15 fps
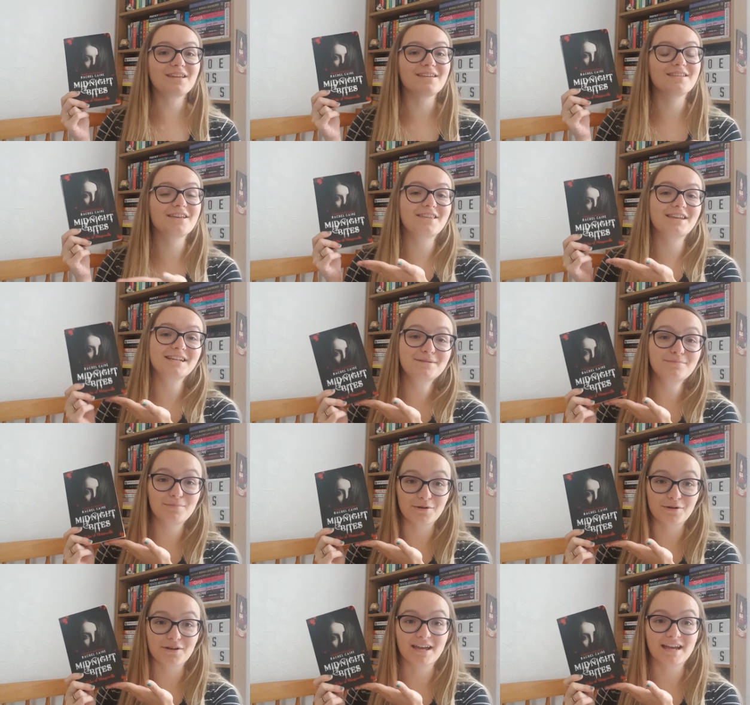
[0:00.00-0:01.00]
that this
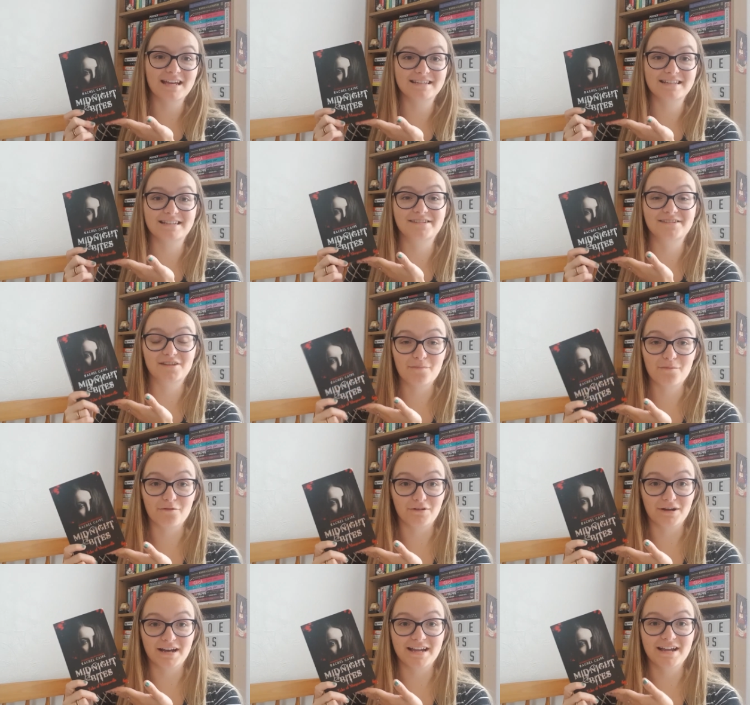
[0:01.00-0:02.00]
book is a
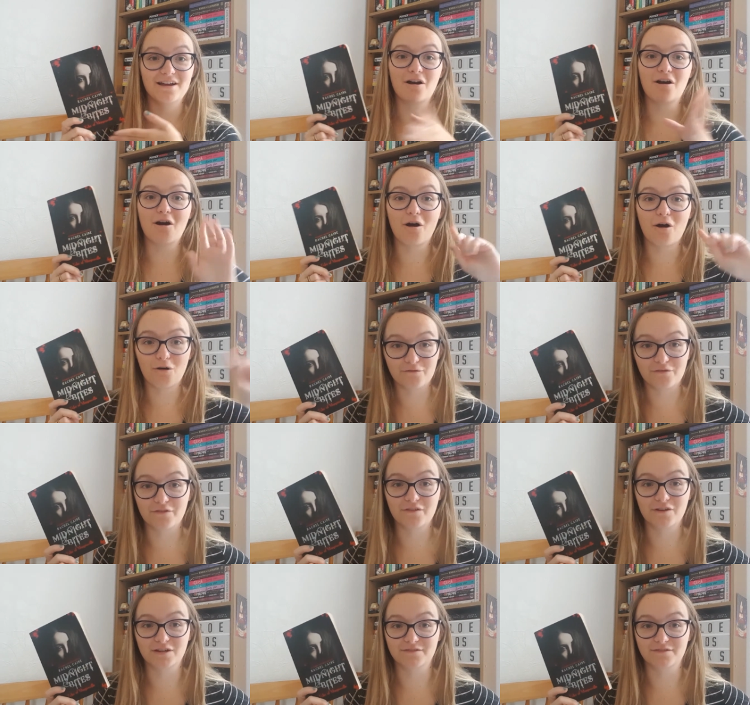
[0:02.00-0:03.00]
summary of the
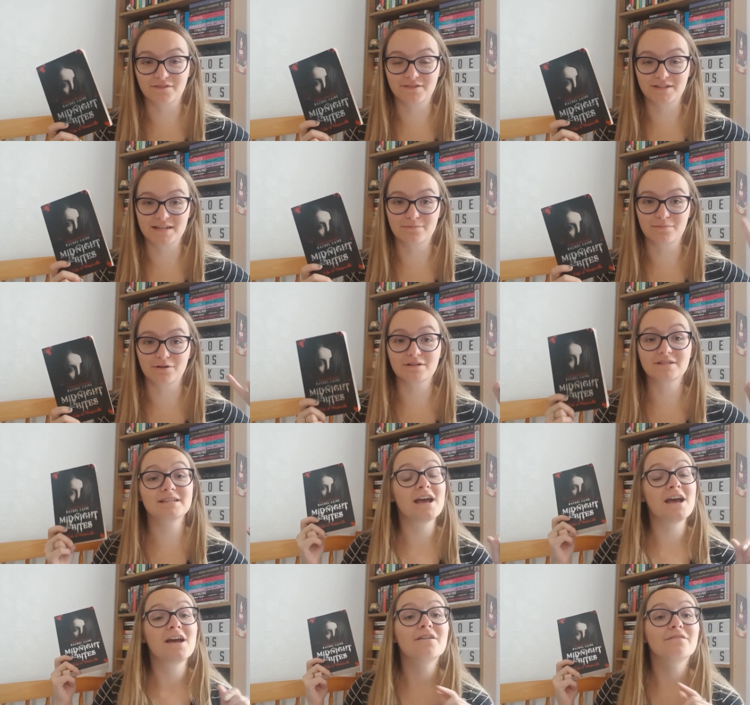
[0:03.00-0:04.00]
first fifteen books.
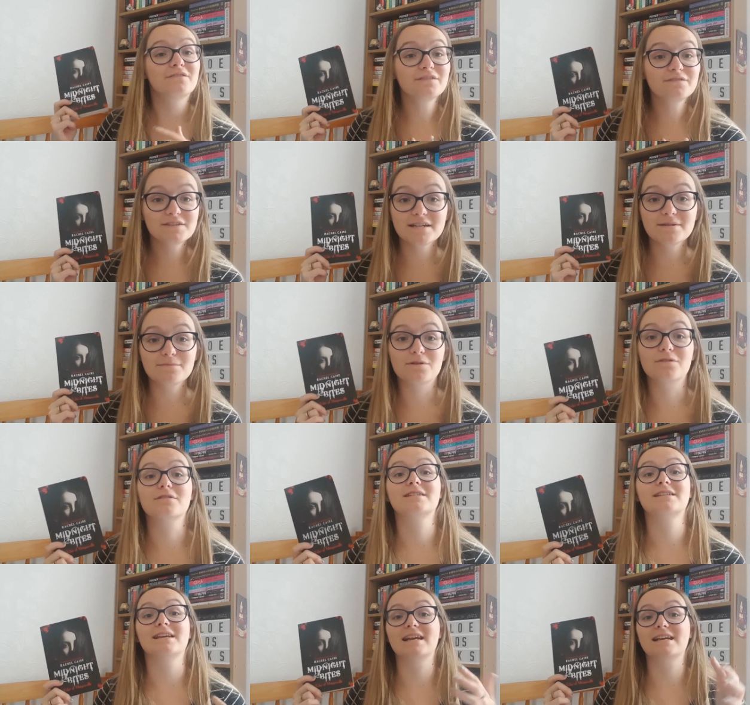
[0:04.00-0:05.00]
fifteen
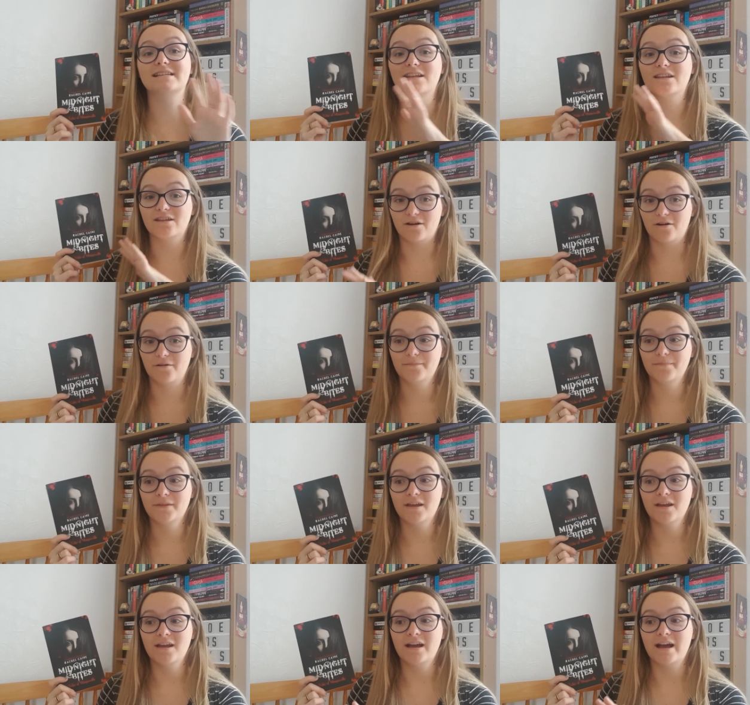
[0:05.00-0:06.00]
books is a lot,
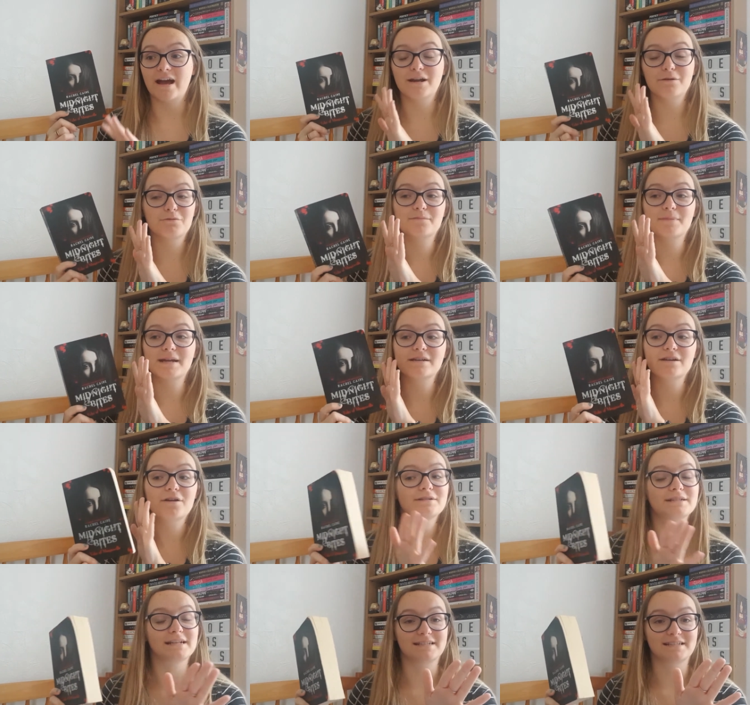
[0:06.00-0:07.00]
and it would make no
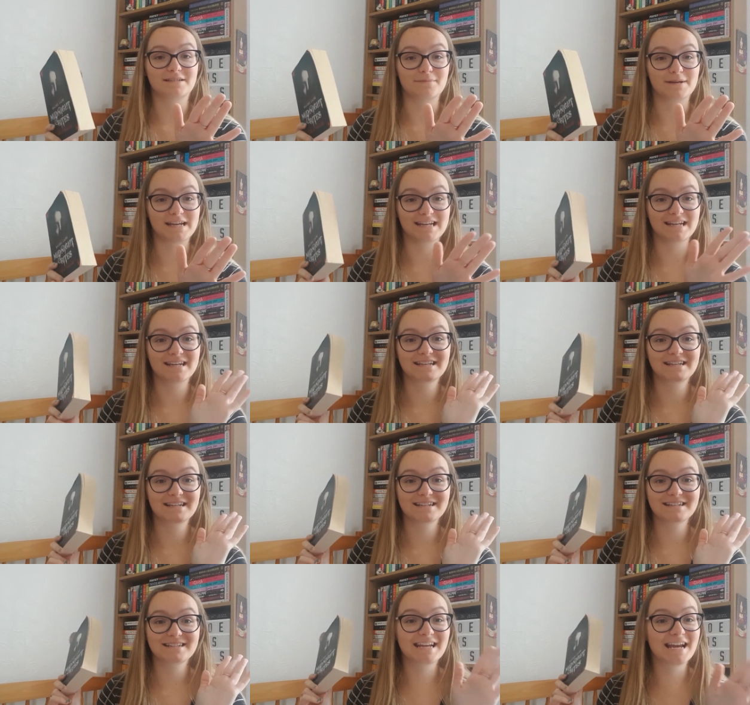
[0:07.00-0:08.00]
sense to me
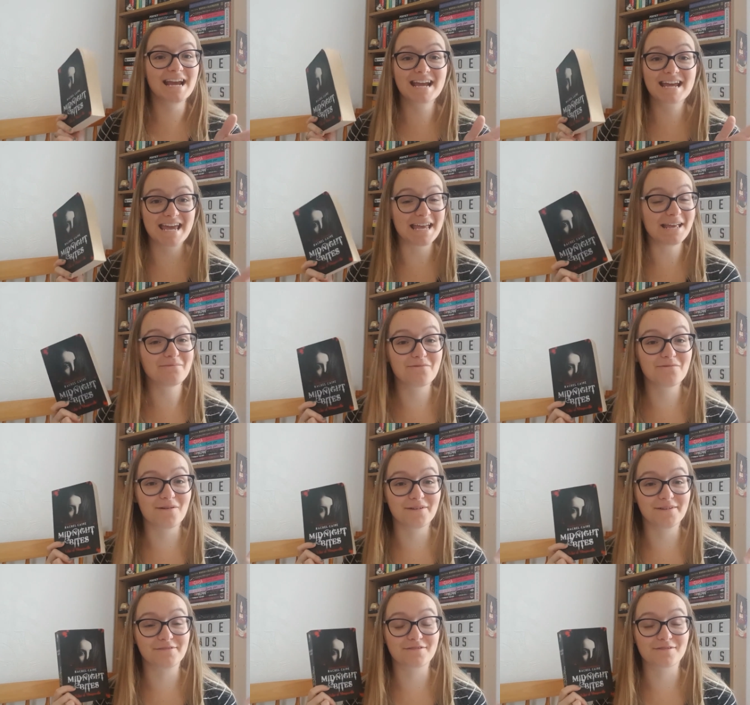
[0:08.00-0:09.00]
to keep
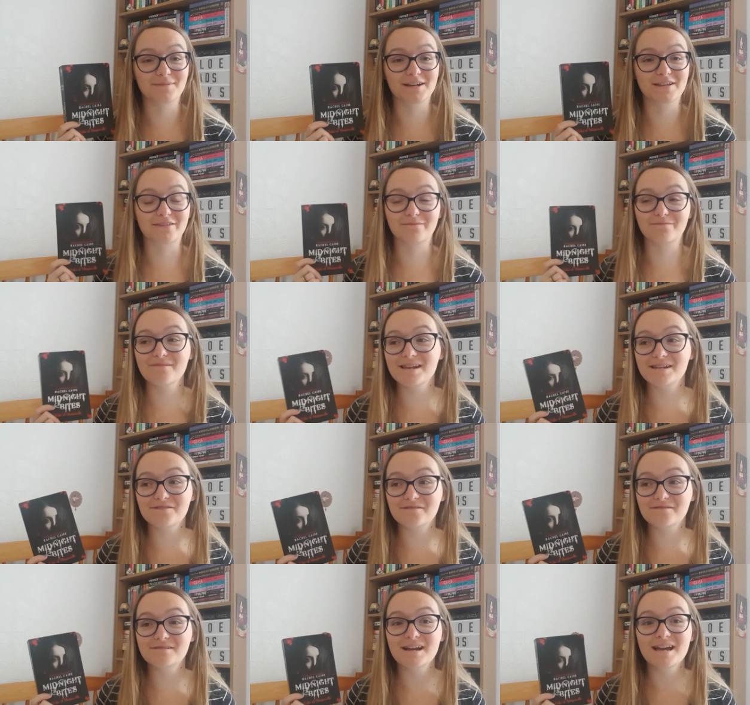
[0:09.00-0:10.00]
one from like the
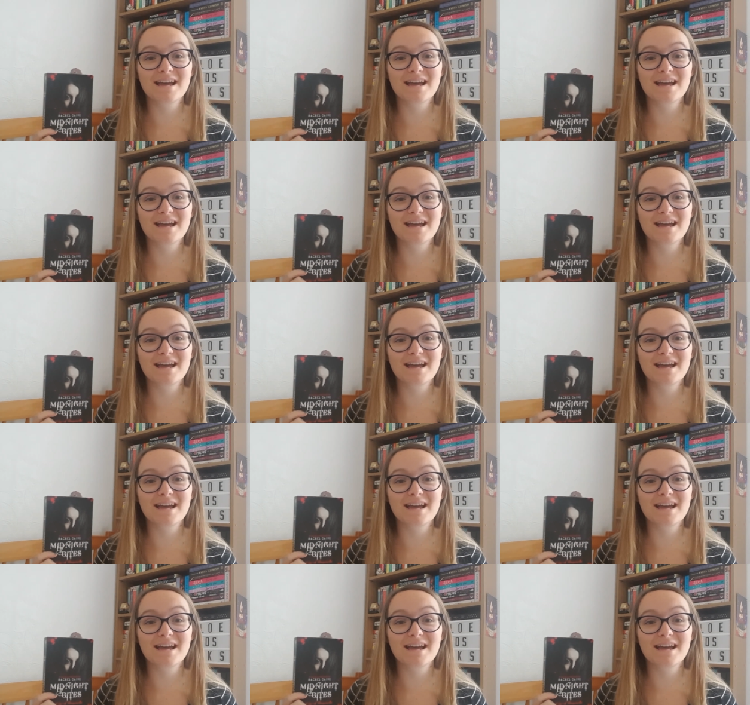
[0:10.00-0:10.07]
middle.